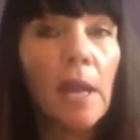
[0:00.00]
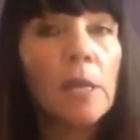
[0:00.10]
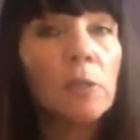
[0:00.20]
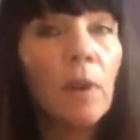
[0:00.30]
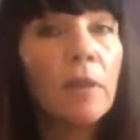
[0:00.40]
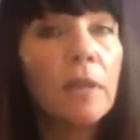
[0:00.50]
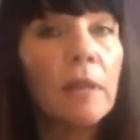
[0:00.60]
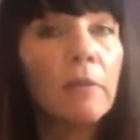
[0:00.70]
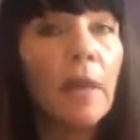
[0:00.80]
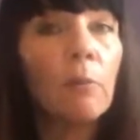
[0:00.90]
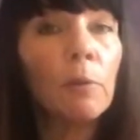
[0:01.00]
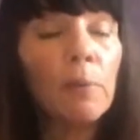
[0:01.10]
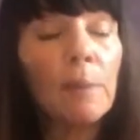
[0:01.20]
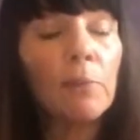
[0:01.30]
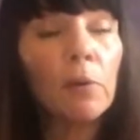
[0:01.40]
So I think that when
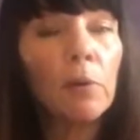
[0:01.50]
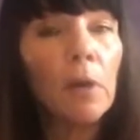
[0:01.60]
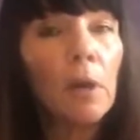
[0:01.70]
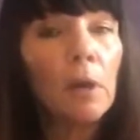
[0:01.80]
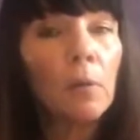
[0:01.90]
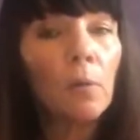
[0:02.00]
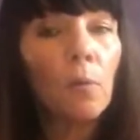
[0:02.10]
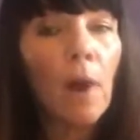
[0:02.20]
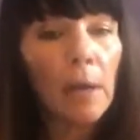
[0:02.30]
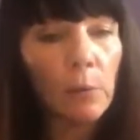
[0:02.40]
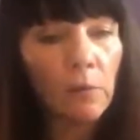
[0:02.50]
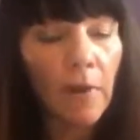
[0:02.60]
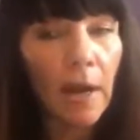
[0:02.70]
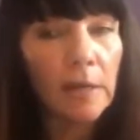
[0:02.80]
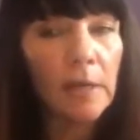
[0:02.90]
people want to move
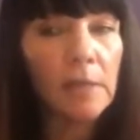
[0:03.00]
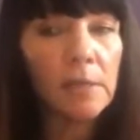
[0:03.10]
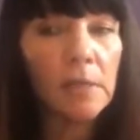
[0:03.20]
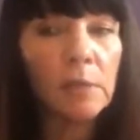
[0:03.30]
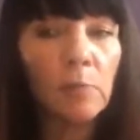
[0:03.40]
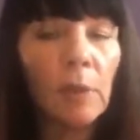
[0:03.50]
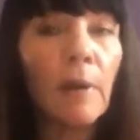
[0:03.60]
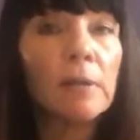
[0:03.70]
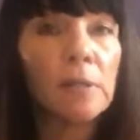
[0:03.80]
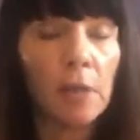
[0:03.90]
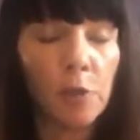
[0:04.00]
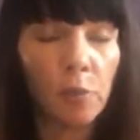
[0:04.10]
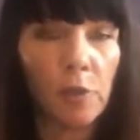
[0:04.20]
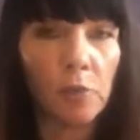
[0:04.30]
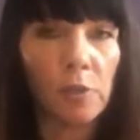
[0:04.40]
on, it's, it's really about
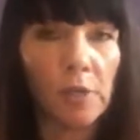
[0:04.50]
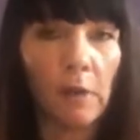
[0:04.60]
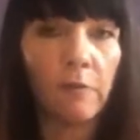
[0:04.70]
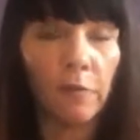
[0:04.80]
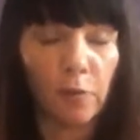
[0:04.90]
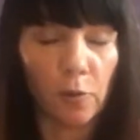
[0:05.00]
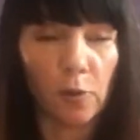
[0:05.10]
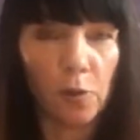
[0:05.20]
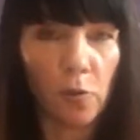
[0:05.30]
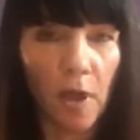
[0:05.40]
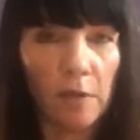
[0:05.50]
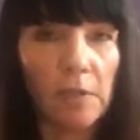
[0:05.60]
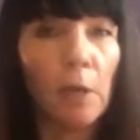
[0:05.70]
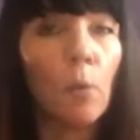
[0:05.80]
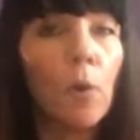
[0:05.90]
centering yourself first, correct?
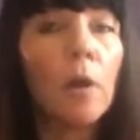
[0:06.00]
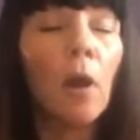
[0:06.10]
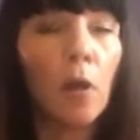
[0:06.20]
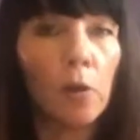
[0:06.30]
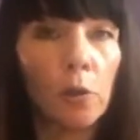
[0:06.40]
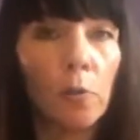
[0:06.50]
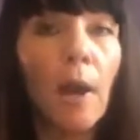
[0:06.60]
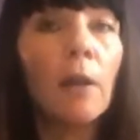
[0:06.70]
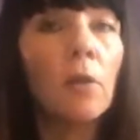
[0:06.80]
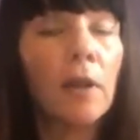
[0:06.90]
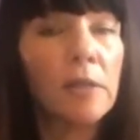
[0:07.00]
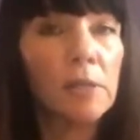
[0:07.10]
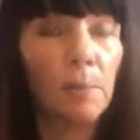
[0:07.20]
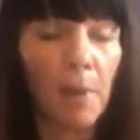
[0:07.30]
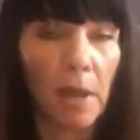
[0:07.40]
It's like, where are you? How long
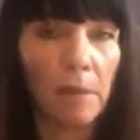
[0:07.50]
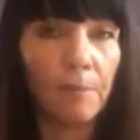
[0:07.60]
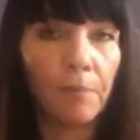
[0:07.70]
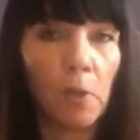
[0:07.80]
has it been?